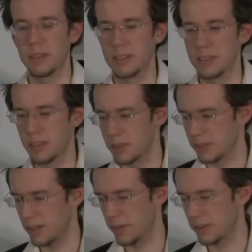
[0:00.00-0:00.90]
because
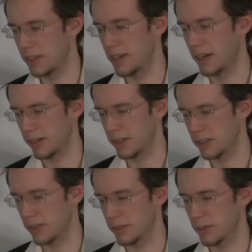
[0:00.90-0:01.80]
usually you have the inaccurate
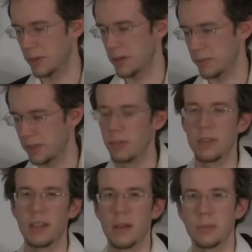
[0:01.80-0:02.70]
stuff at the bottom and you
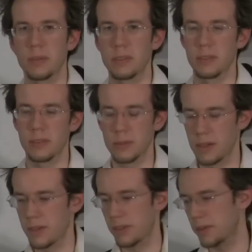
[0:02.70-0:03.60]
read upwards or
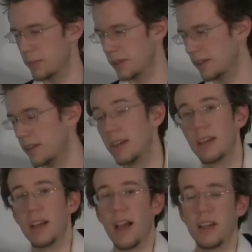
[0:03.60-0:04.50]
whatever, but
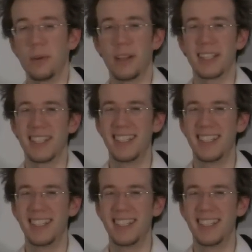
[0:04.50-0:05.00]
anyway.